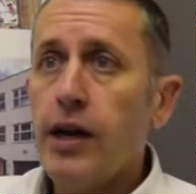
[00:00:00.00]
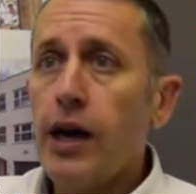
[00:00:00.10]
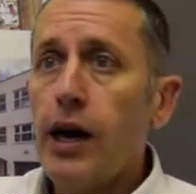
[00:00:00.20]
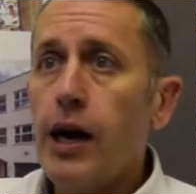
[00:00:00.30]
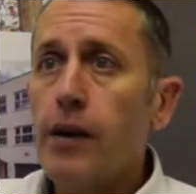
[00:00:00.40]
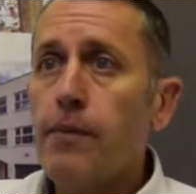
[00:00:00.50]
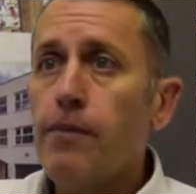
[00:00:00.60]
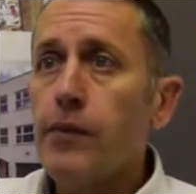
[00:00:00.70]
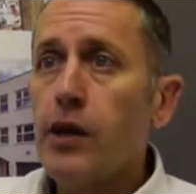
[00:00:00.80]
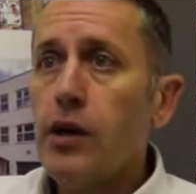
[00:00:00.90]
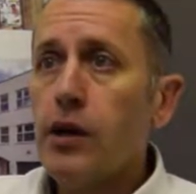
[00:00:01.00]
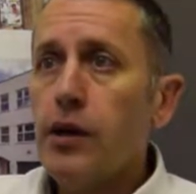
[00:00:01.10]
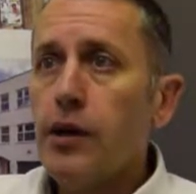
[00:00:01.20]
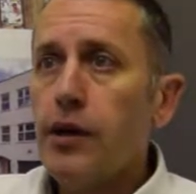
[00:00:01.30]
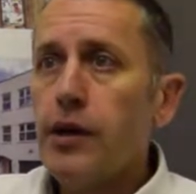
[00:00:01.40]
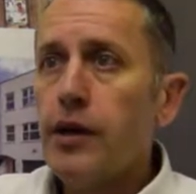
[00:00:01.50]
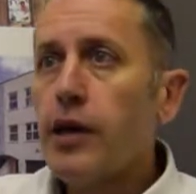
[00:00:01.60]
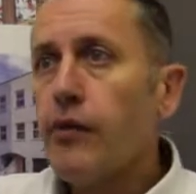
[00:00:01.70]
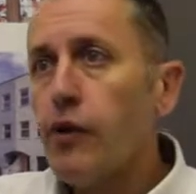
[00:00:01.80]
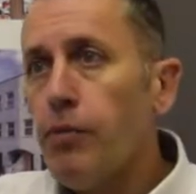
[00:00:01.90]

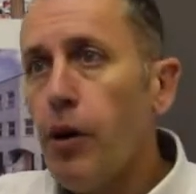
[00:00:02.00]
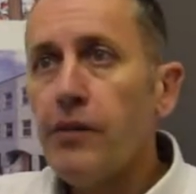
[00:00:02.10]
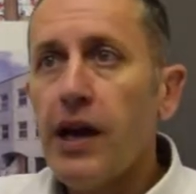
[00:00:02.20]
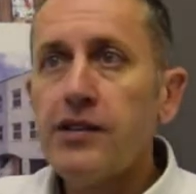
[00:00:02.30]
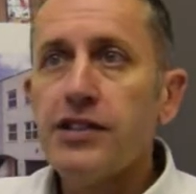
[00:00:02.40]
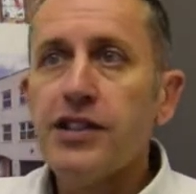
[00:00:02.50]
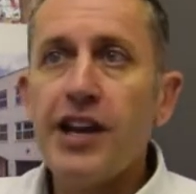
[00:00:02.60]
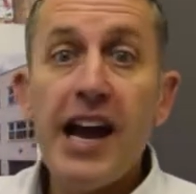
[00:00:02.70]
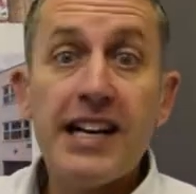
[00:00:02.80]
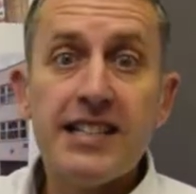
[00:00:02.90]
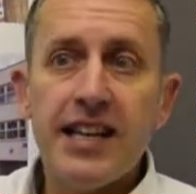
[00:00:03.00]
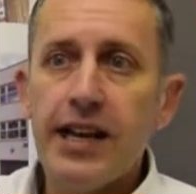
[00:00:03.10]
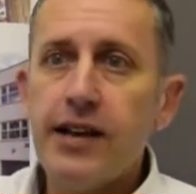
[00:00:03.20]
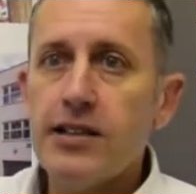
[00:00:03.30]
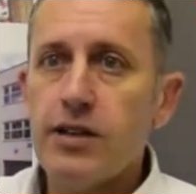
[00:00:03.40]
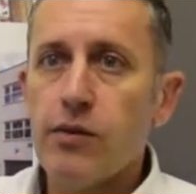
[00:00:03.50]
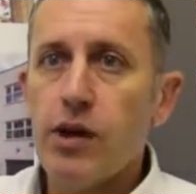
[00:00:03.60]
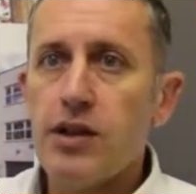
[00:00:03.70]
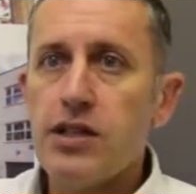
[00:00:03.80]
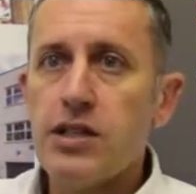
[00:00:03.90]
If we pop down to the next tier, as it were,
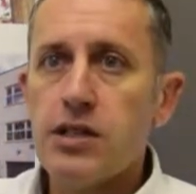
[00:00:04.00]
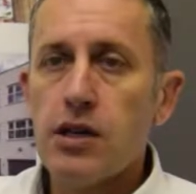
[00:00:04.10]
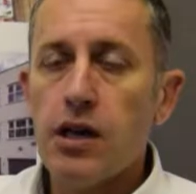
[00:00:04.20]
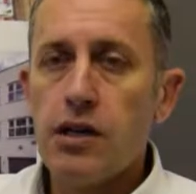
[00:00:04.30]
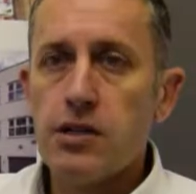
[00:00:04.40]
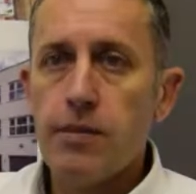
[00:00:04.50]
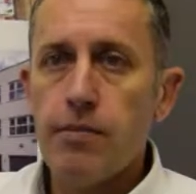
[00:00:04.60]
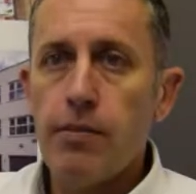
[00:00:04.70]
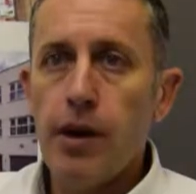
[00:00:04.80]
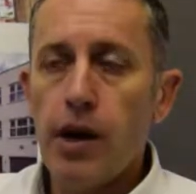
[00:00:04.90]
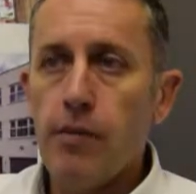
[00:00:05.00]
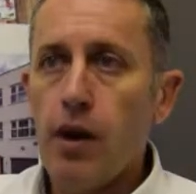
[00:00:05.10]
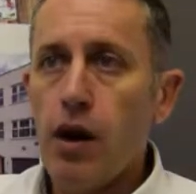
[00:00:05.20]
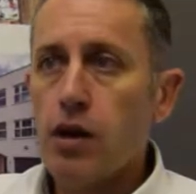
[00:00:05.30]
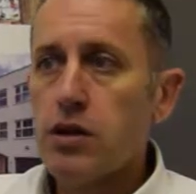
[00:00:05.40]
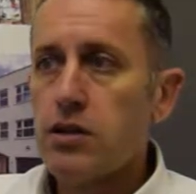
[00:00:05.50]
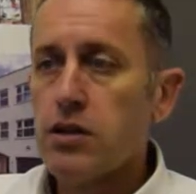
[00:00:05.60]
this is, I said, Barnum Marcus.